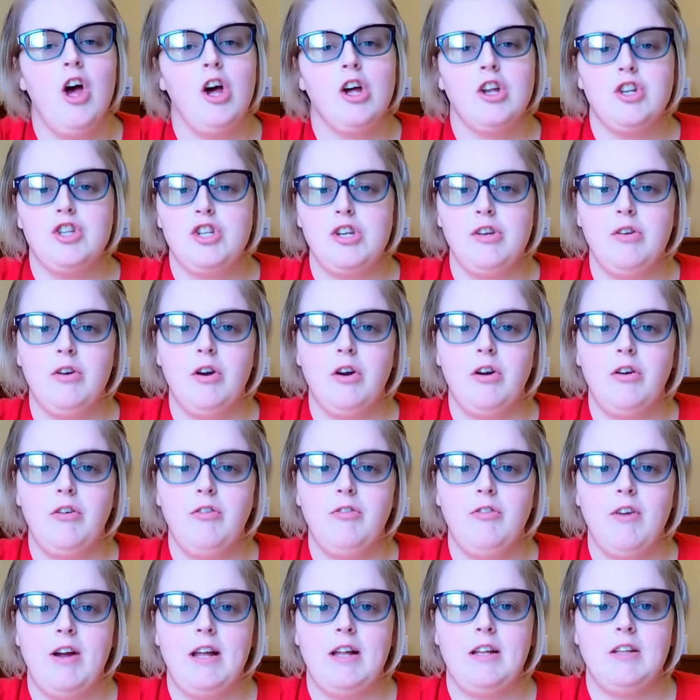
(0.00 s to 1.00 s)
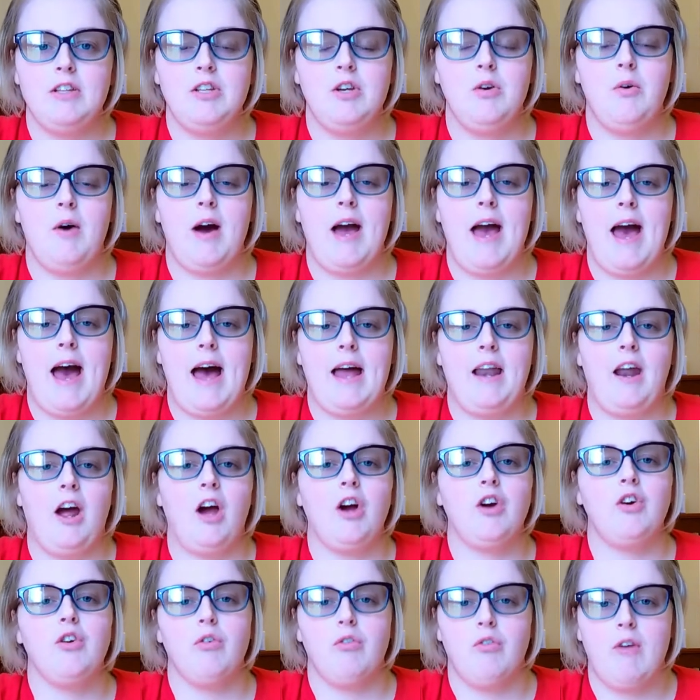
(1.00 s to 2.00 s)
two girlfriends who I had a
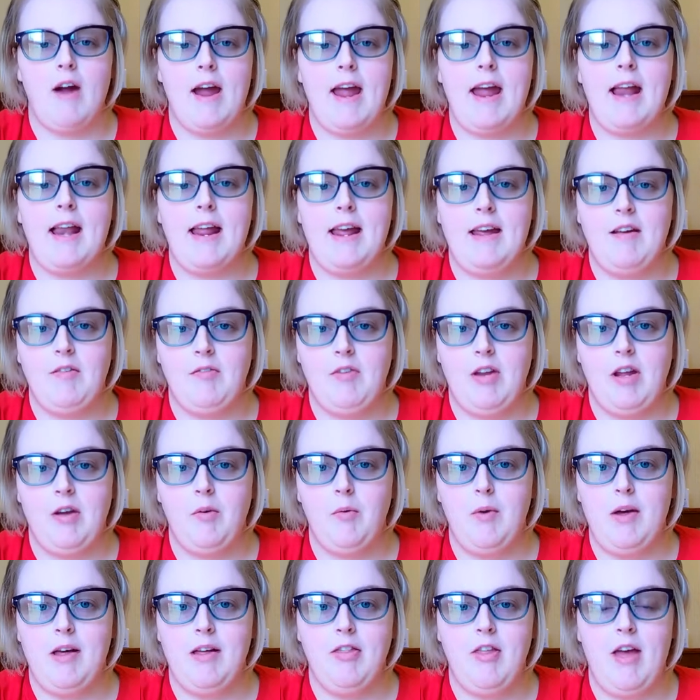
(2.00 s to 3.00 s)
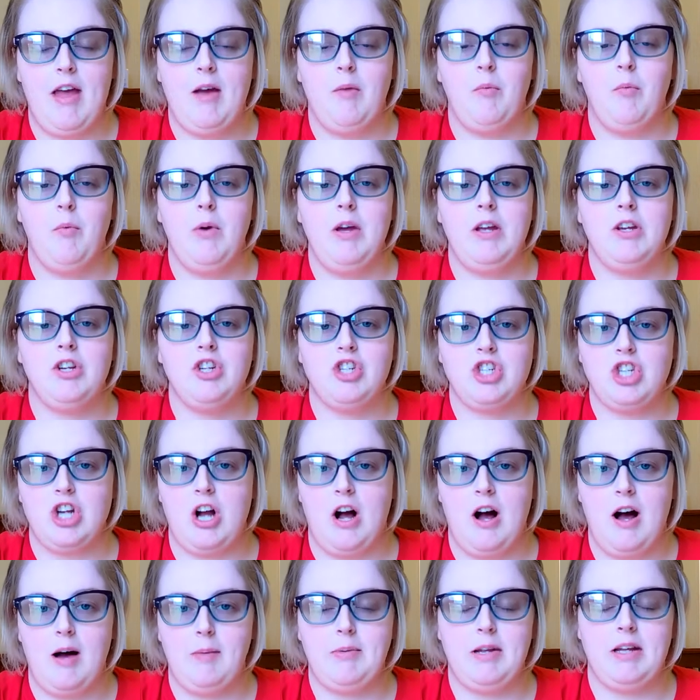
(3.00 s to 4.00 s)
great evening with, and we
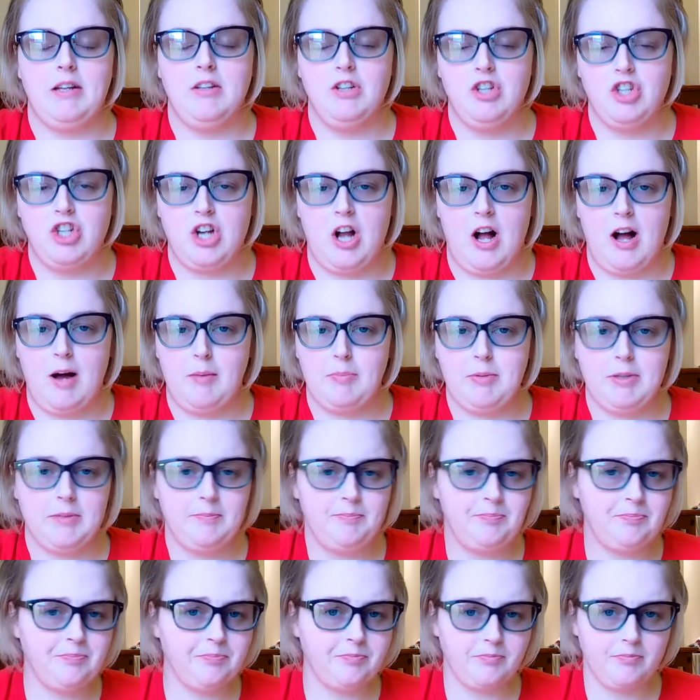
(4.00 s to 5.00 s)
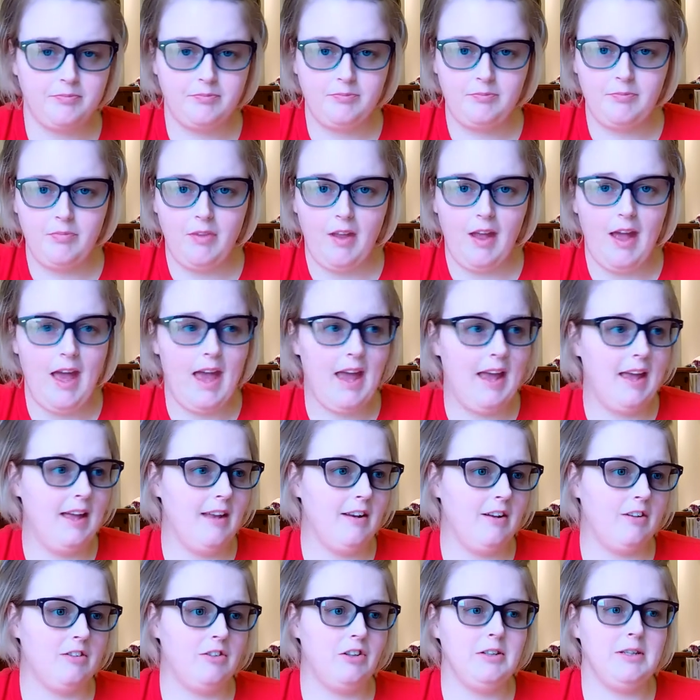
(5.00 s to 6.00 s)
shopped and shopped
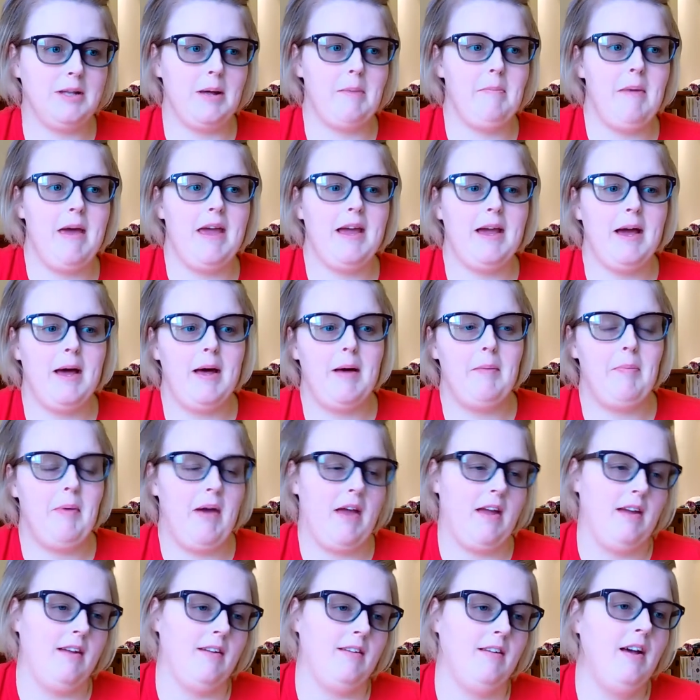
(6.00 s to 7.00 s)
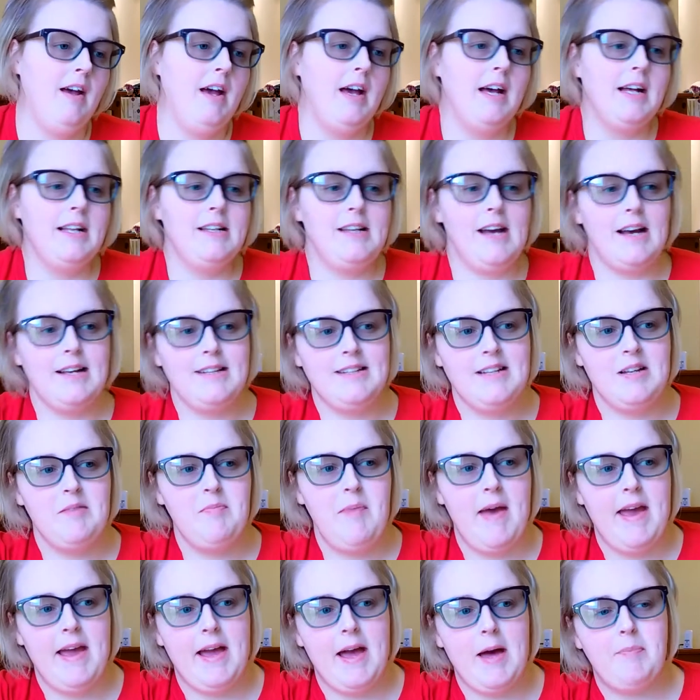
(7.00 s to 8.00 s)
and looked at makeup and tested
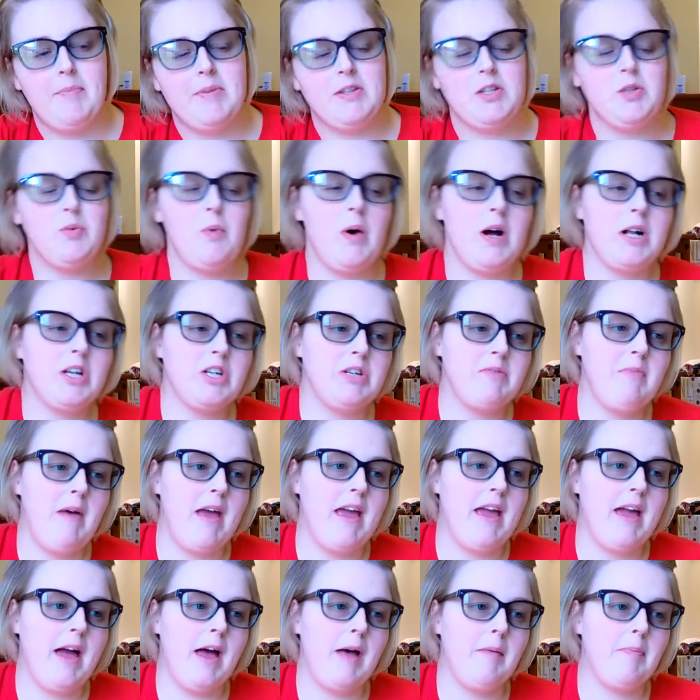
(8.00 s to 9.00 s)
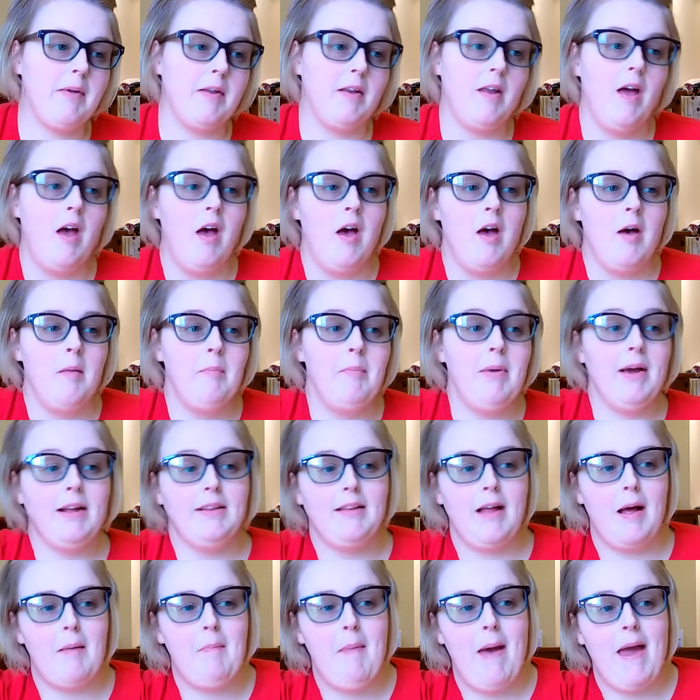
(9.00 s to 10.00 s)
makeup and swatched makeup and picked
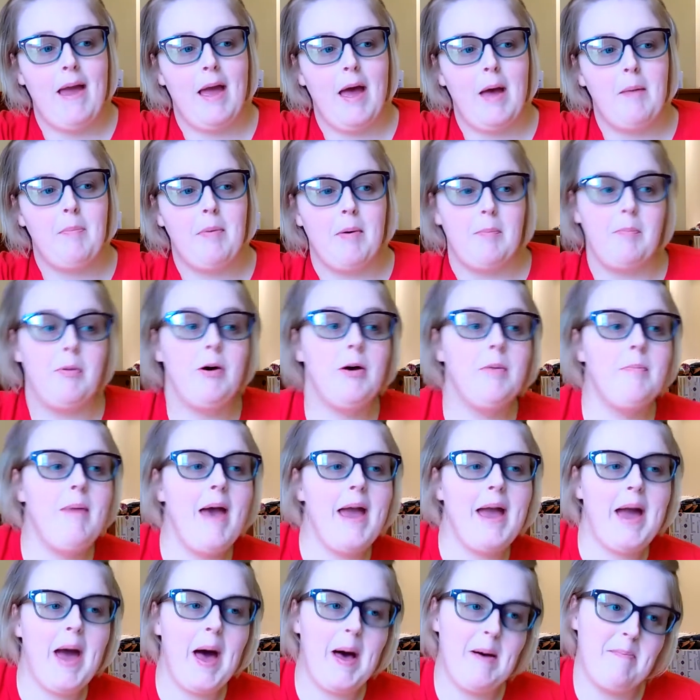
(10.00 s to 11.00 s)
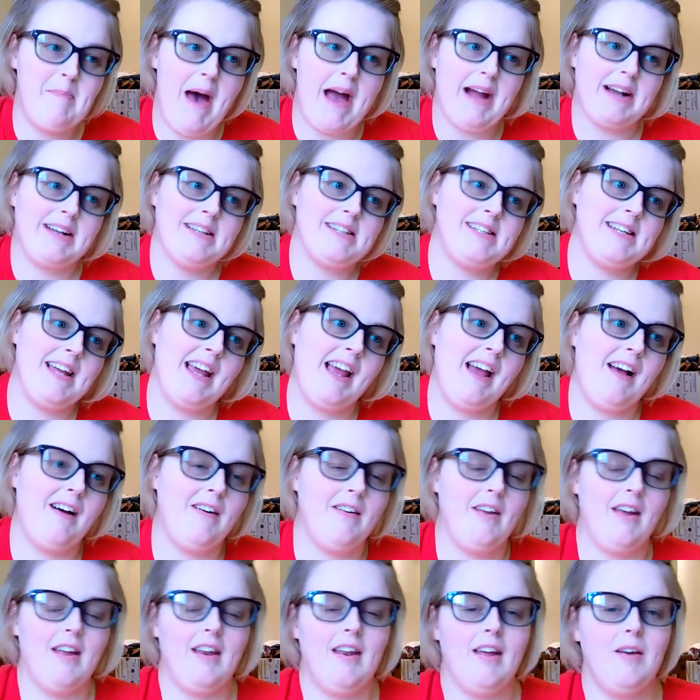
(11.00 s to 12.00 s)
up makeup and put makeup back
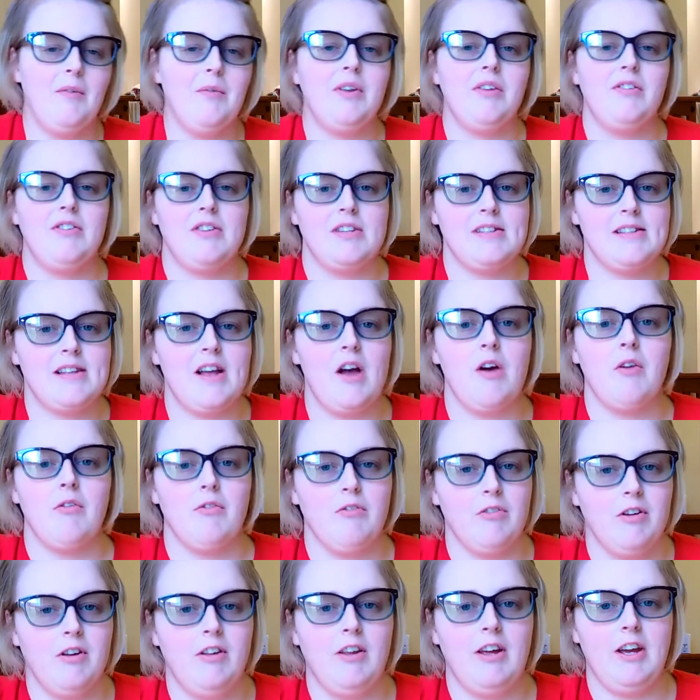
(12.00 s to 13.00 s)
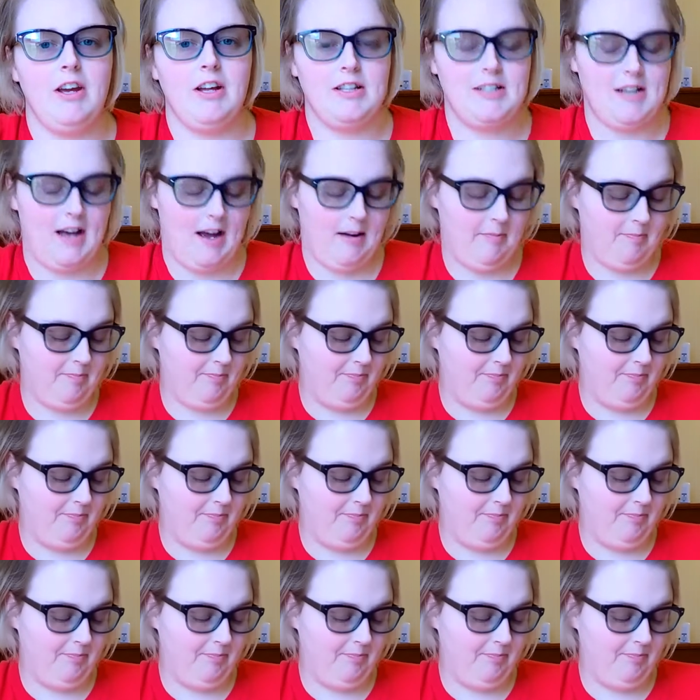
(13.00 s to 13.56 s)
down and it was just a really good time.